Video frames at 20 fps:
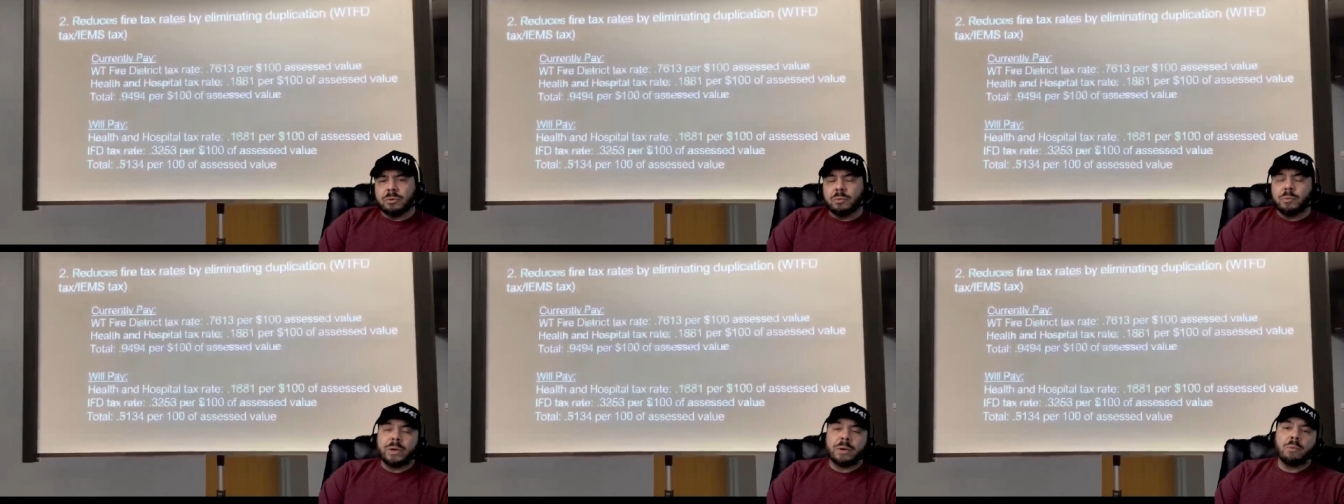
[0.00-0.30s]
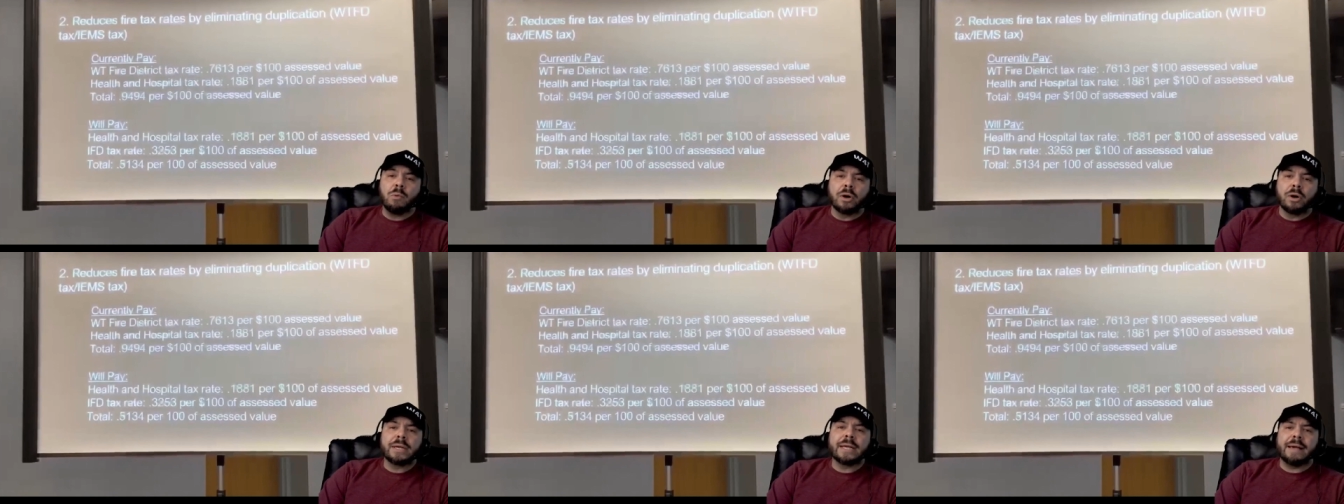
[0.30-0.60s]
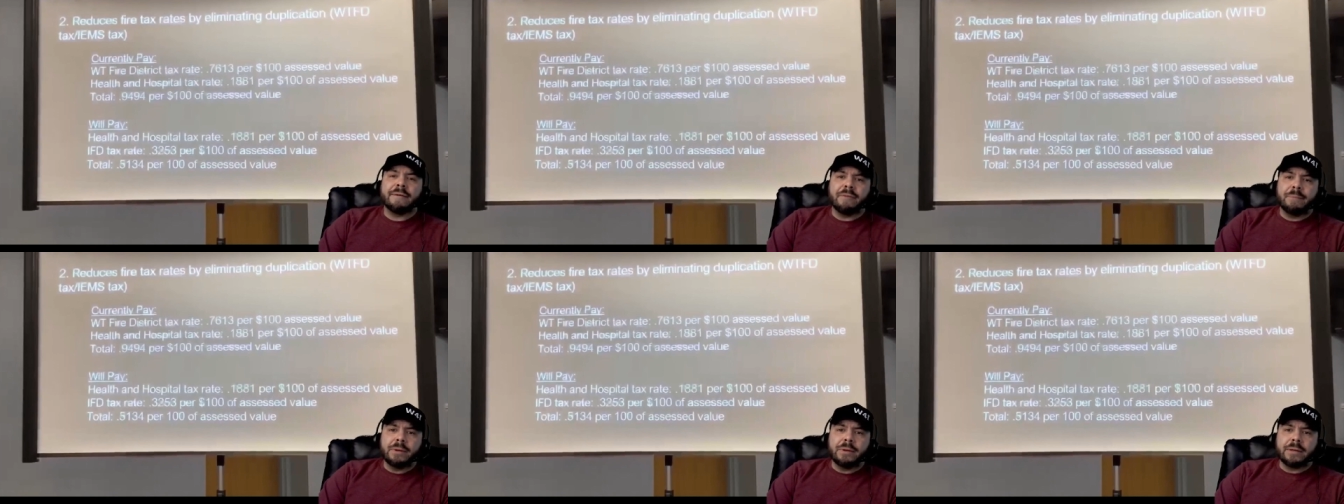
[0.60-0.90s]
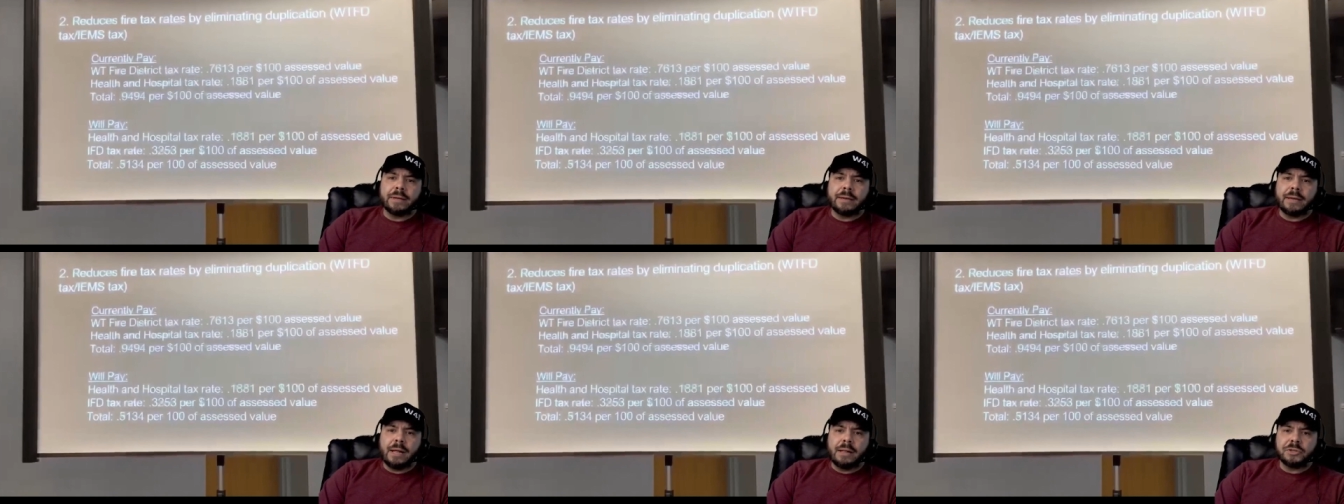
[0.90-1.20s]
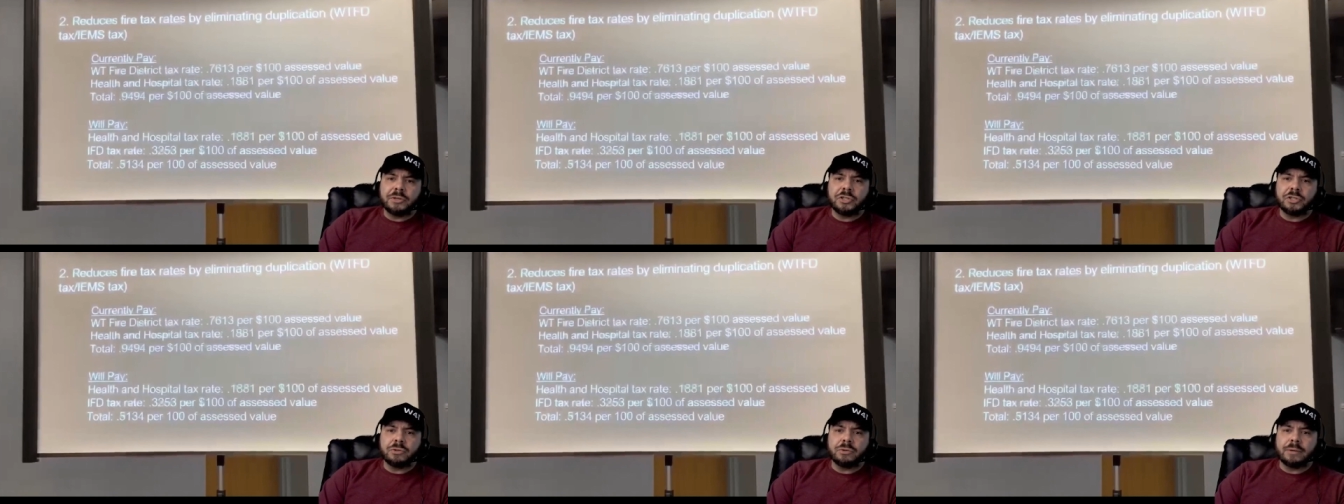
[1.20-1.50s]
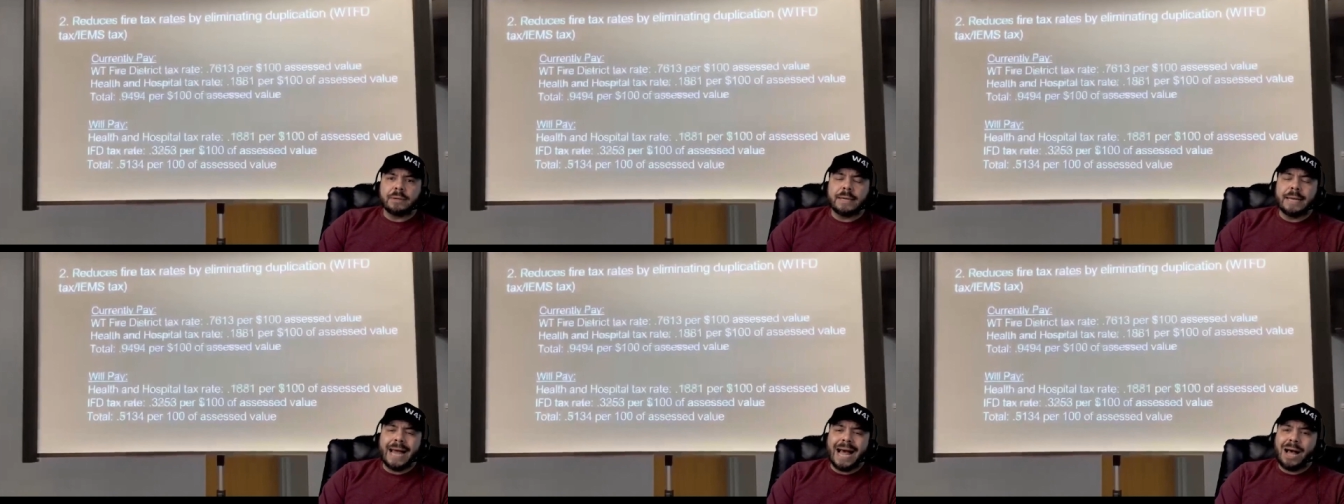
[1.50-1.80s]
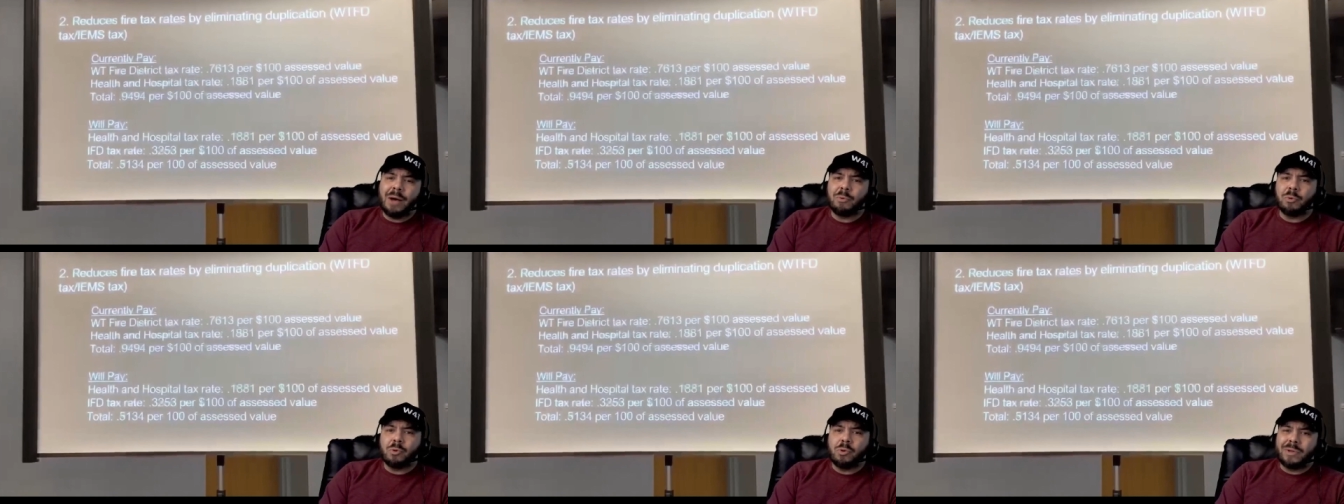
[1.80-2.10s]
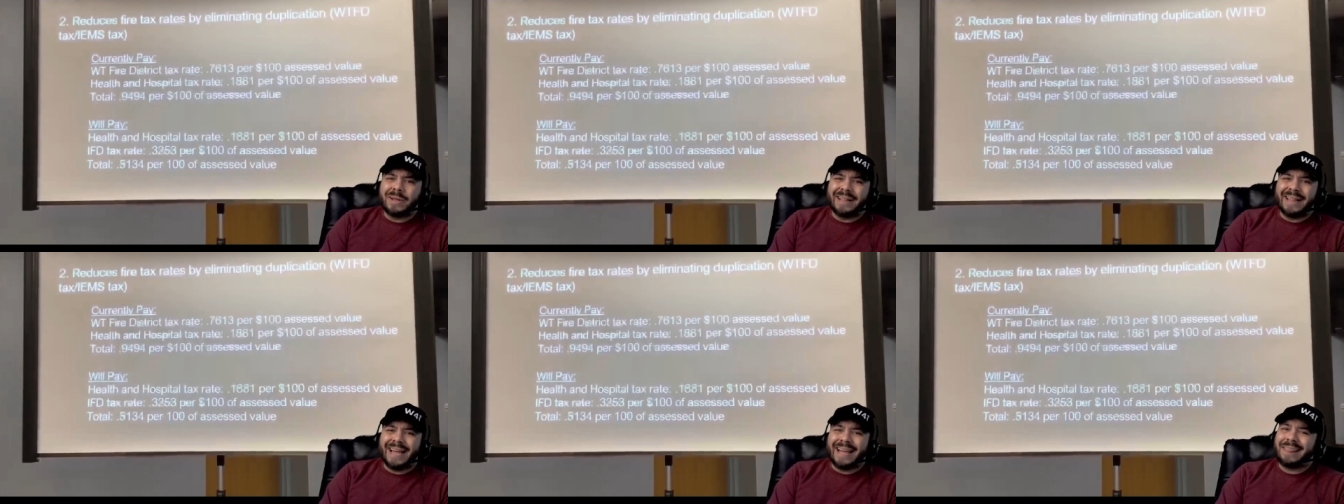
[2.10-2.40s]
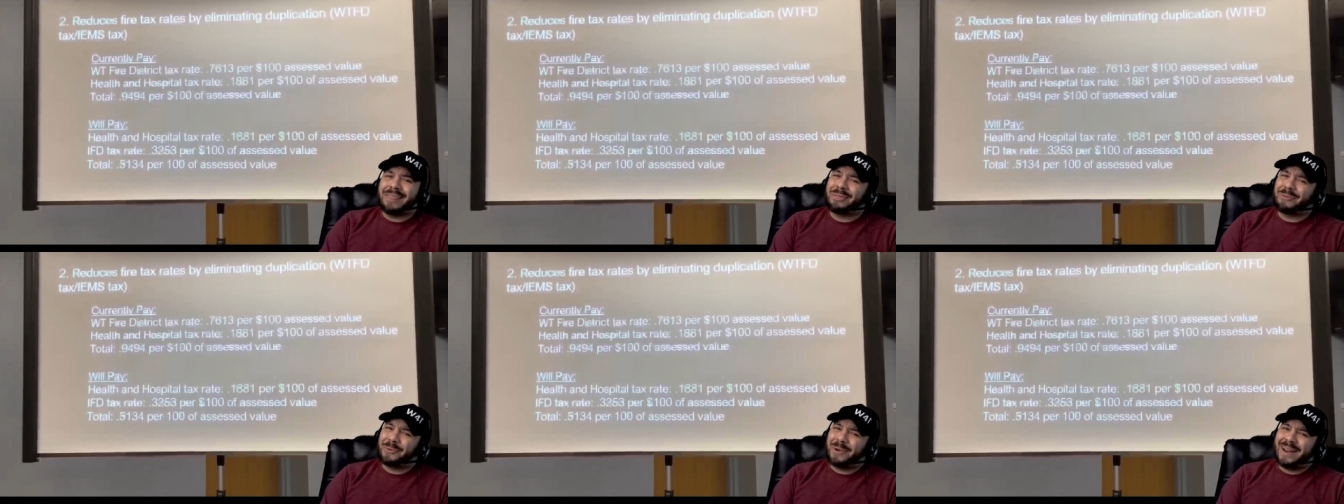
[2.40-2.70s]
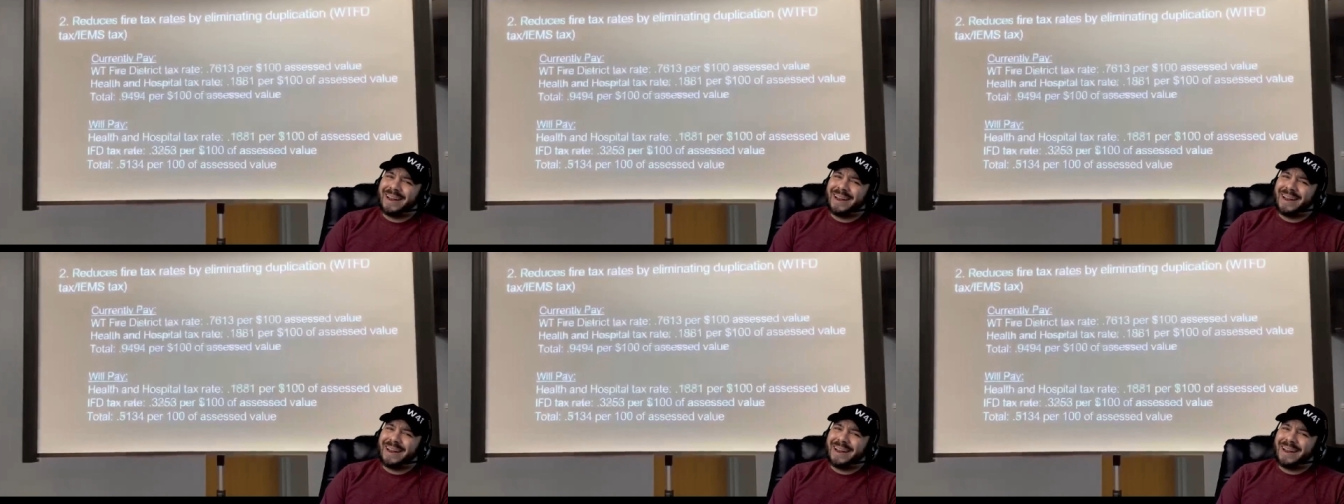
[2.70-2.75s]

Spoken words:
We were $7 million short. Now we're only like three and a